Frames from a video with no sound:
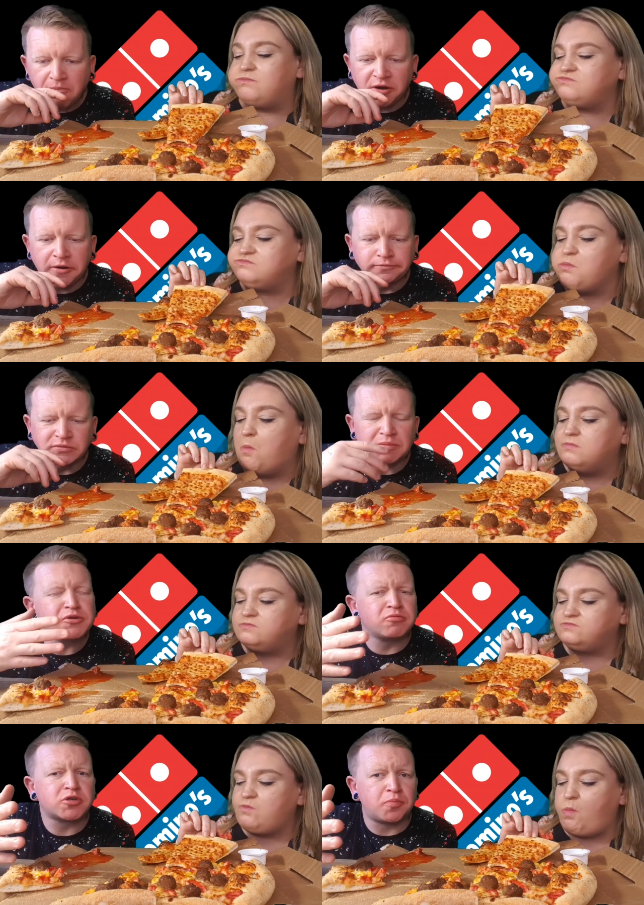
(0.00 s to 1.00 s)
Speaker 1: You know, that'll
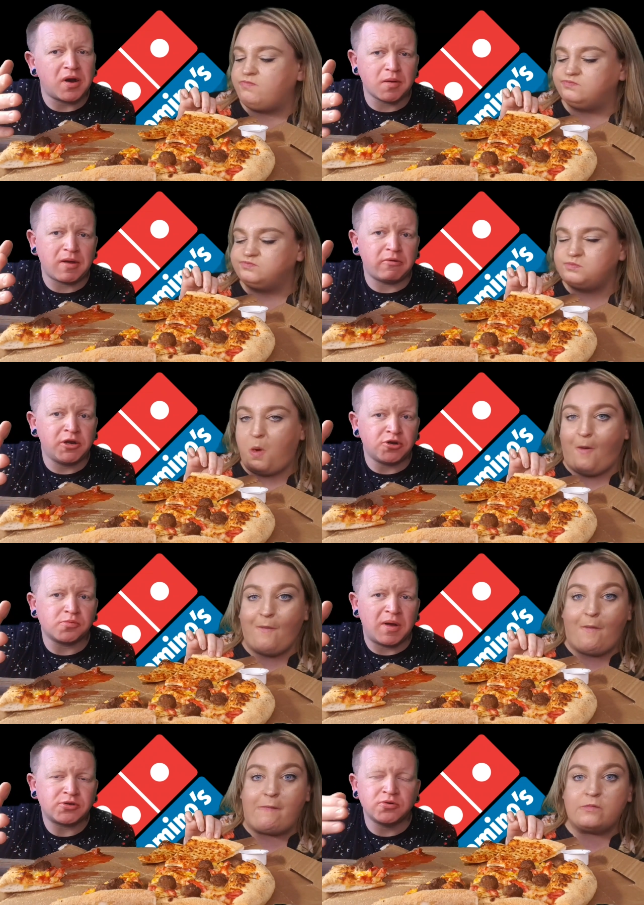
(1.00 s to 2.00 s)
be something to brag about with your
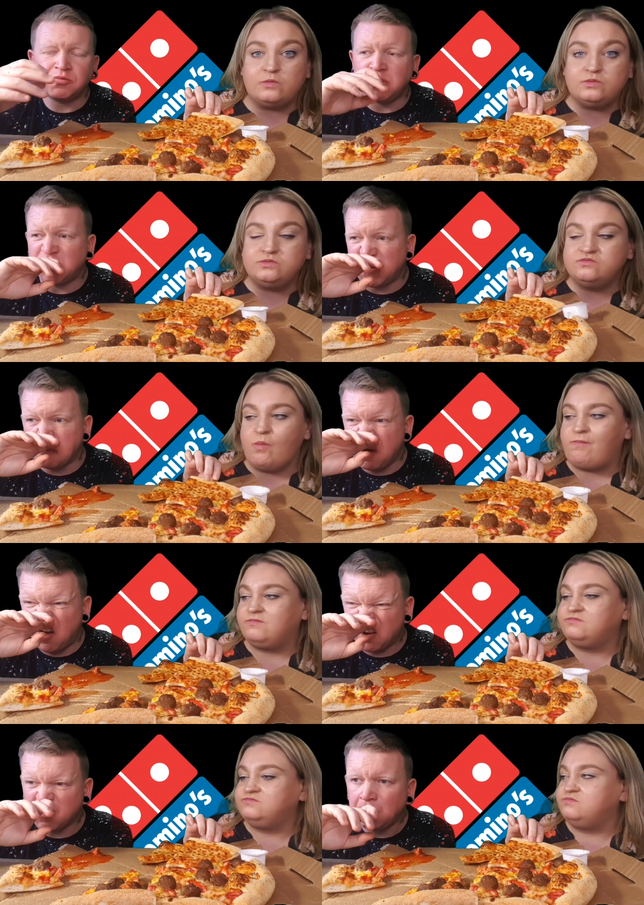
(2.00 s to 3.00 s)
dog, mate, when you're down the
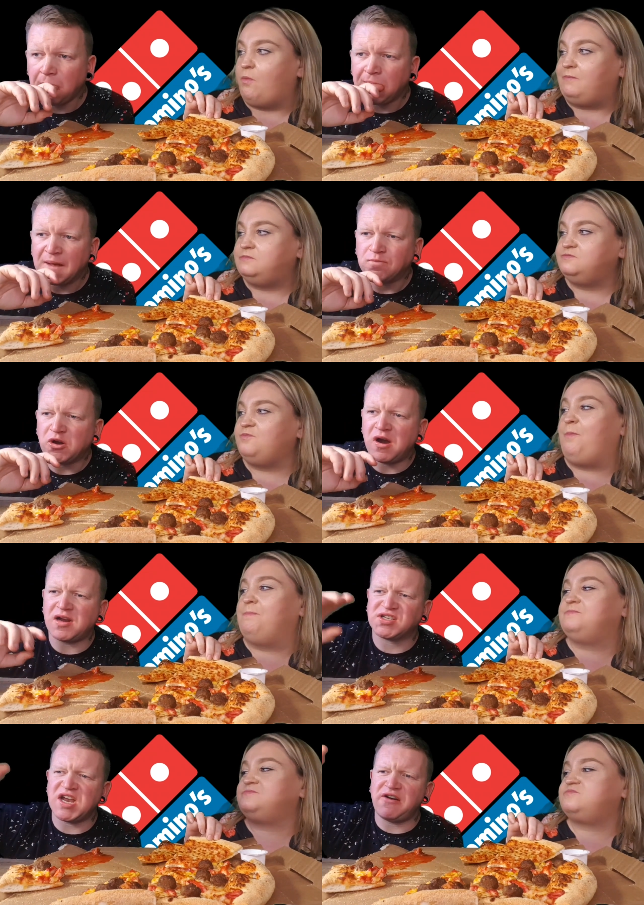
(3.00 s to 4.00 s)
park.
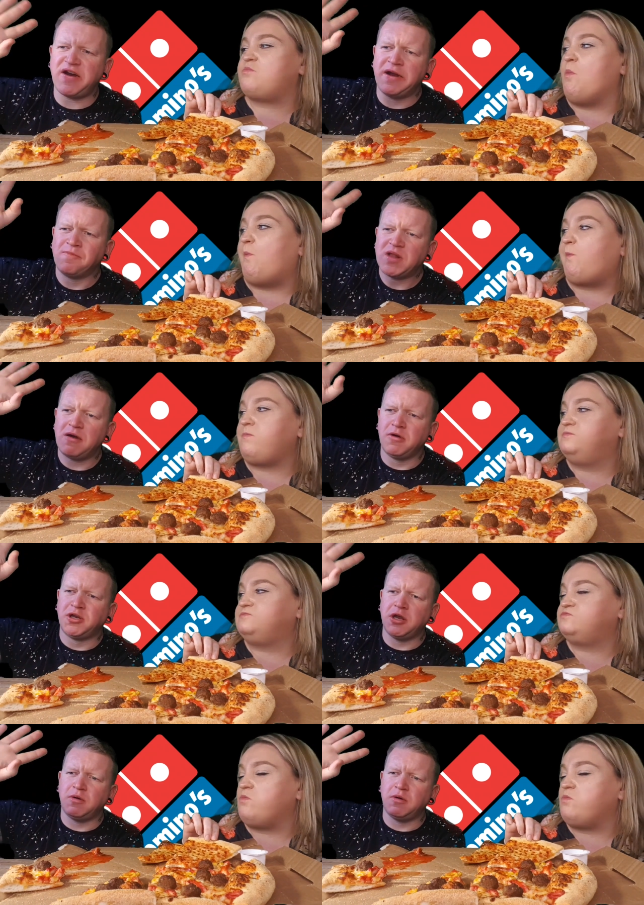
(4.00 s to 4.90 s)
All right, Terry, how are we